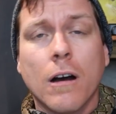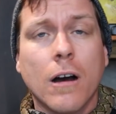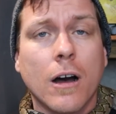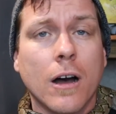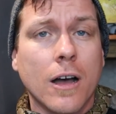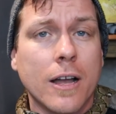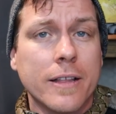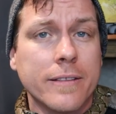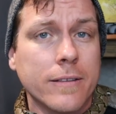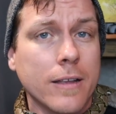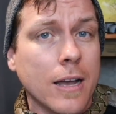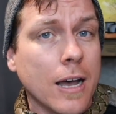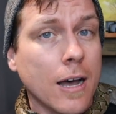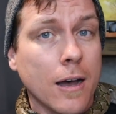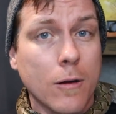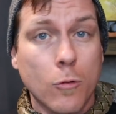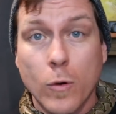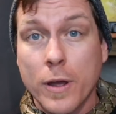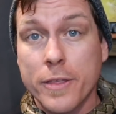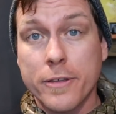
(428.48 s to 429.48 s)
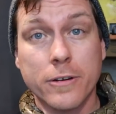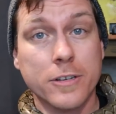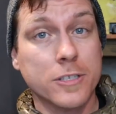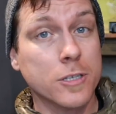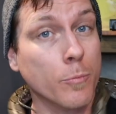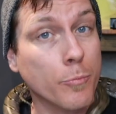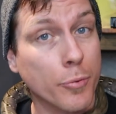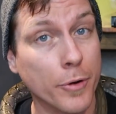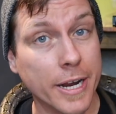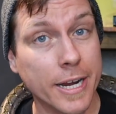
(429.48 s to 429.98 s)
on whether
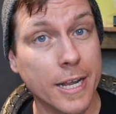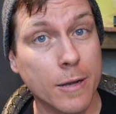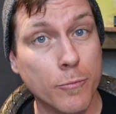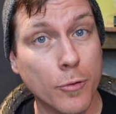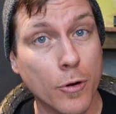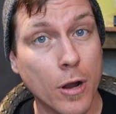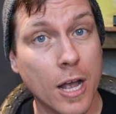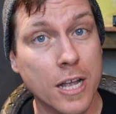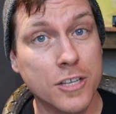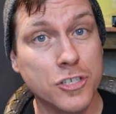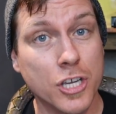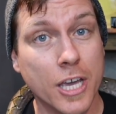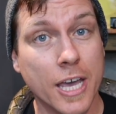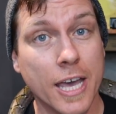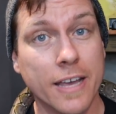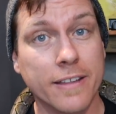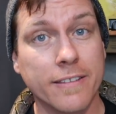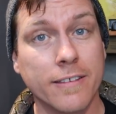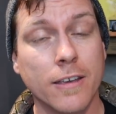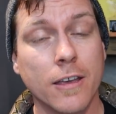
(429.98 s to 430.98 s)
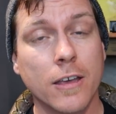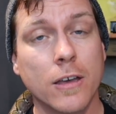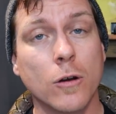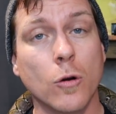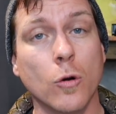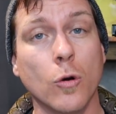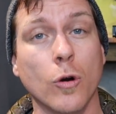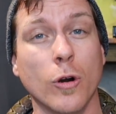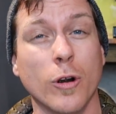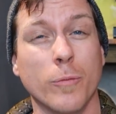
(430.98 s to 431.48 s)
it's a breeding project
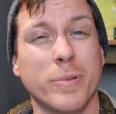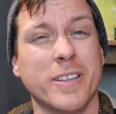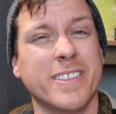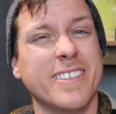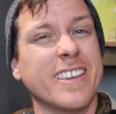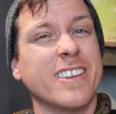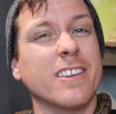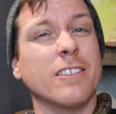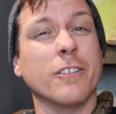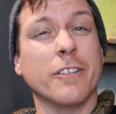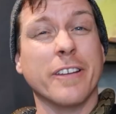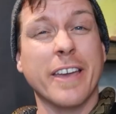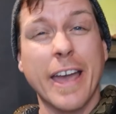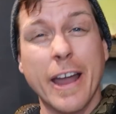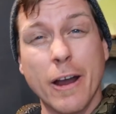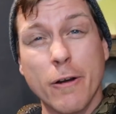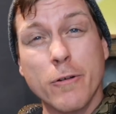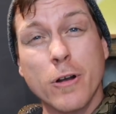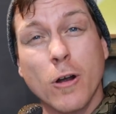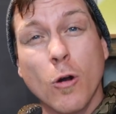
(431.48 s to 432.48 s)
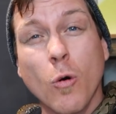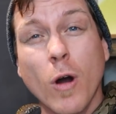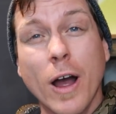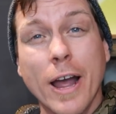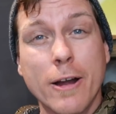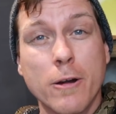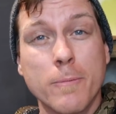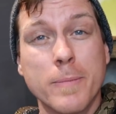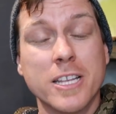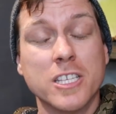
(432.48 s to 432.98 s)
or particular care
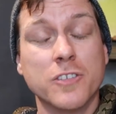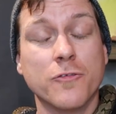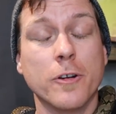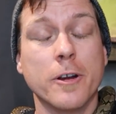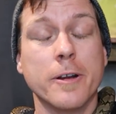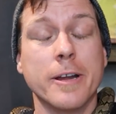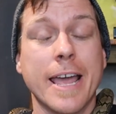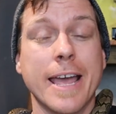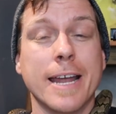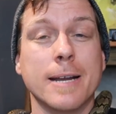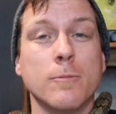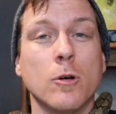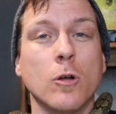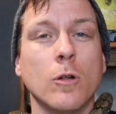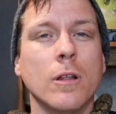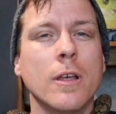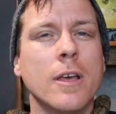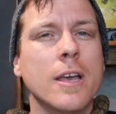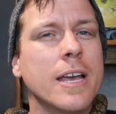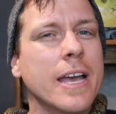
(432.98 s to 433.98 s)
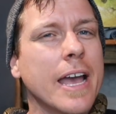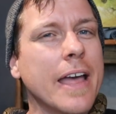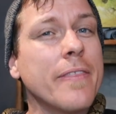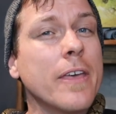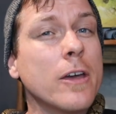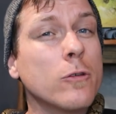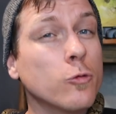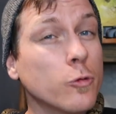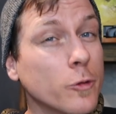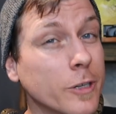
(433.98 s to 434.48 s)
requirements for an animal,
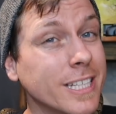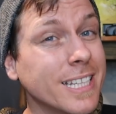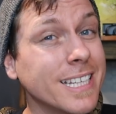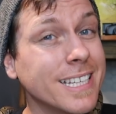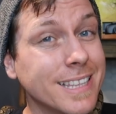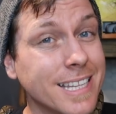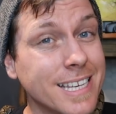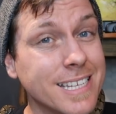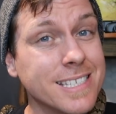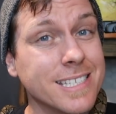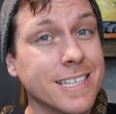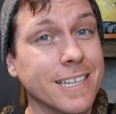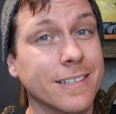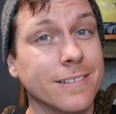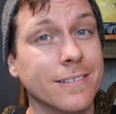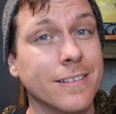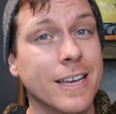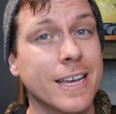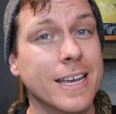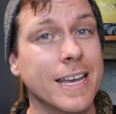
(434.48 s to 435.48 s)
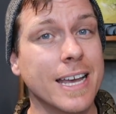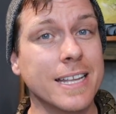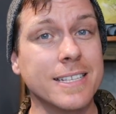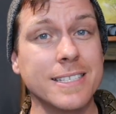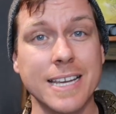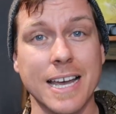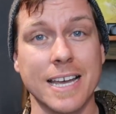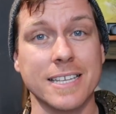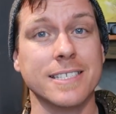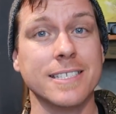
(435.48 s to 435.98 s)
and then really listen
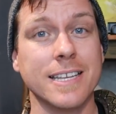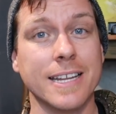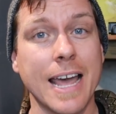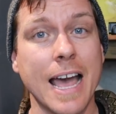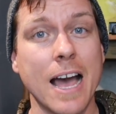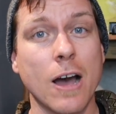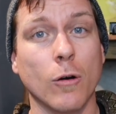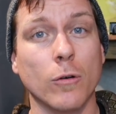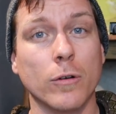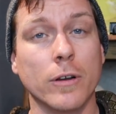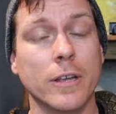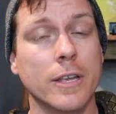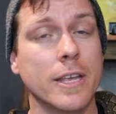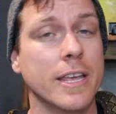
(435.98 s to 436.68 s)
and test it out.